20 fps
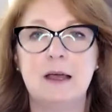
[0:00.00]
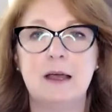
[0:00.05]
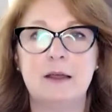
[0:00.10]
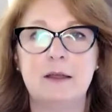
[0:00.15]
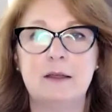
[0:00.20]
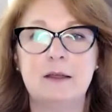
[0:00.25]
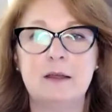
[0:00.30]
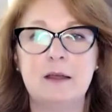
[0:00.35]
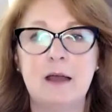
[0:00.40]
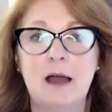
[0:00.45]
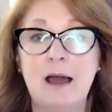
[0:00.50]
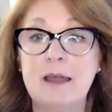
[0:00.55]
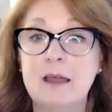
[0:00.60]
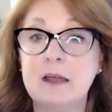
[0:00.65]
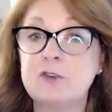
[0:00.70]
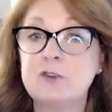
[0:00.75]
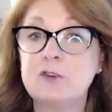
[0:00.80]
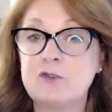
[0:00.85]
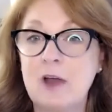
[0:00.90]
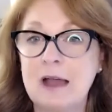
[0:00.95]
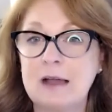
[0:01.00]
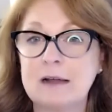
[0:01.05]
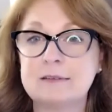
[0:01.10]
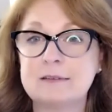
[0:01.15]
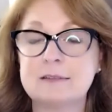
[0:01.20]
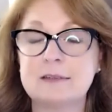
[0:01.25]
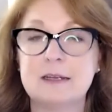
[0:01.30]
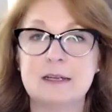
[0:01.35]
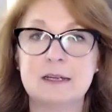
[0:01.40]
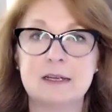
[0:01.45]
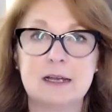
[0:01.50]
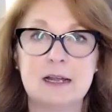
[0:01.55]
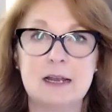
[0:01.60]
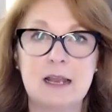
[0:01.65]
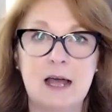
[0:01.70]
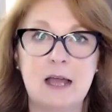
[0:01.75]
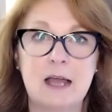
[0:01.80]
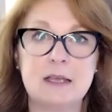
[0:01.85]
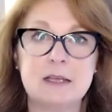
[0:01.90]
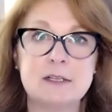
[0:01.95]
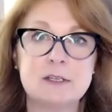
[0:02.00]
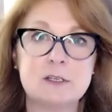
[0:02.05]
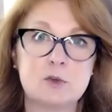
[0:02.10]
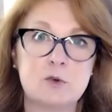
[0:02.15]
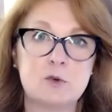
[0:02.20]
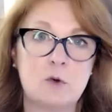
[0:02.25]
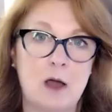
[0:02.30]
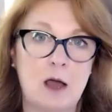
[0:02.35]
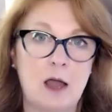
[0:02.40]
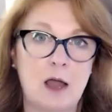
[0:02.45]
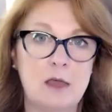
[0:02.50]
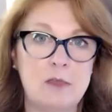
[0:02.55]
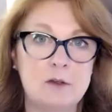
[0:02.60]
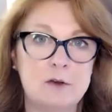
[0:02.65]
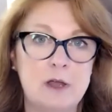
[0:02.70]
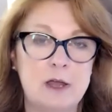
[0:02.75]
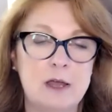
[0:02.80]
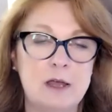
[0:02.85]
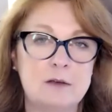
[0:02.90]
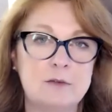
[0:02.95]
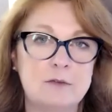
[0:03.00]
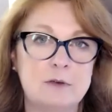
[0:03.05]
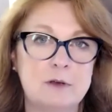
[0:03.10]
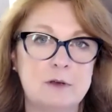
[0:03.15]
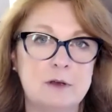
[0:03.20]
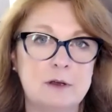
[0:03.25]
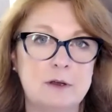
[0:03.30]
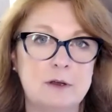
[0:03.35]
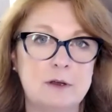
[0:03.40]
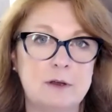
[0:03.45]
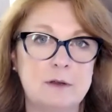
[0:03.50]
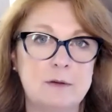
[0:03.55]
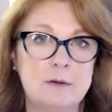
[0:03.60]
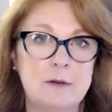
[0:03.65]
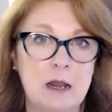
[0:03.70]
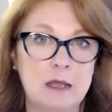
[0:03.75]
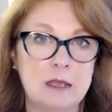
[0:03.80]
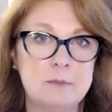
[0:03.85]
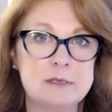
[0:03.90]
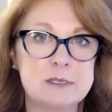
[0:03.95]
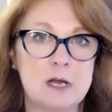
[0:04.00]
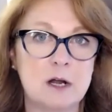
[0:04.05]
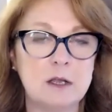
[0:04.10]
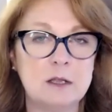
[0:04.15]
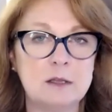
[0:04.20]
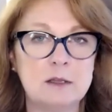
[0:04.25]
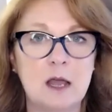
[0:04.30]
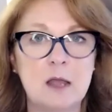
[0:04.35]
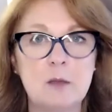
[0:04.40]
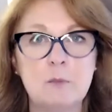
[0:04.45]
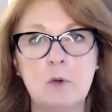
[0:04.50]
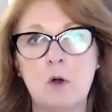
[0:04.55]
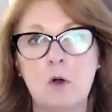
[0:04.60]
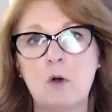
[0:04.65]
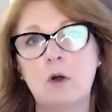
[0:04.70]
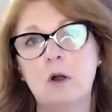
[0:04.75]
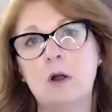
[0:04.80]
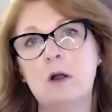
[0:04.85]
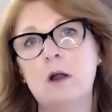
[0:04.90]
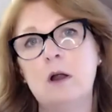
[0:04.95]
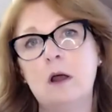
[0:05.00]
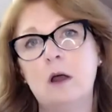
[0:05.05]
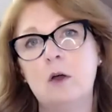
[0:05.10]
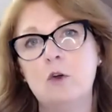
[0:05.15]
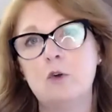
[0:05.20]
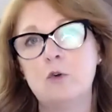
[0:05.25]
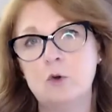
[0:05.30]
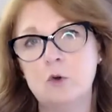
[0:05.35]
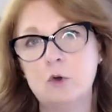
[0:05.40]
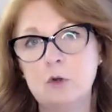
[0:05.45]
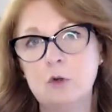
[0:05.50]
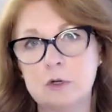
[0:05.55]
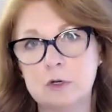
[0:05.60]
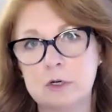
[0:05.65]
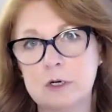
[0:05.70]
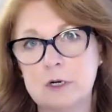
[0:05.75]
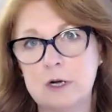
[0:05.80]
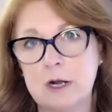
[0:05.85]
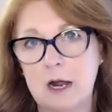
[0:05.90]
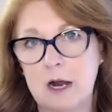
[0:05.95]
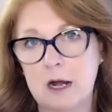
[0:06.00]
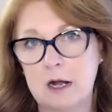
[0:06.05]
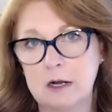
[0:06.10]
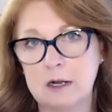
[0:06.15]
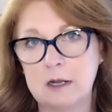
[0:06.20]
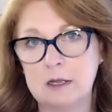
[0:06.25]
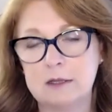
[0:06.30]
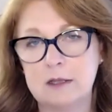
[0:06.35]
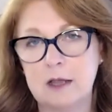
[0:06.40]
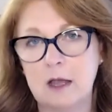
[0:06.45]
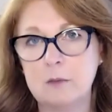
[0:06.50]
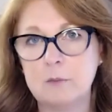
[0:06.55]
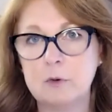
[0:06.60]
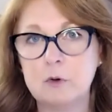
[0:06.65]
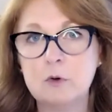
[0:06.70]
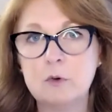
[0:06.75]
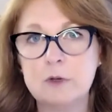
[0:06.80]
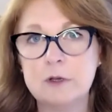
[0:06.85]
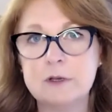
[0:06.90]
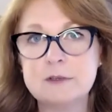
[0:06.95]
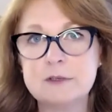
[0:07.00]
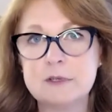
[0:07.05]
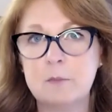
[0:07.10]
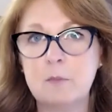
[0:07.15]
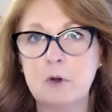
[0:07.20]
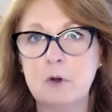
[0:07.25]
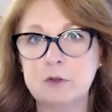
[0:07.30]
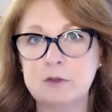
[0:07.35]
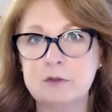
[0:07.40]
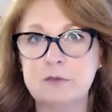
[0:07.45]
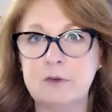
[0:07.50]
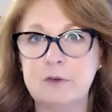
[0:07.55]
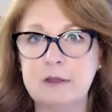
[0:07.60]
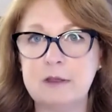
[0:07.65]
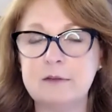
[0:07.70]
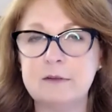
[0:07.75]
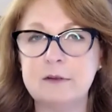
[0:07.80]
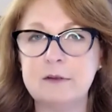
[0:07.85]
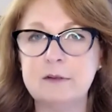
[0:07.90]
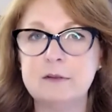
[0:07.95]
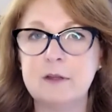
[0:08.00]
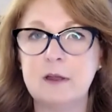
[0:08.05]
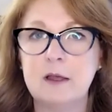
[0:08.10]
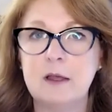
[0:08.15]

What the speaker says: I attract clients who either have an alchemist archetype or ruler archetype, who is motivated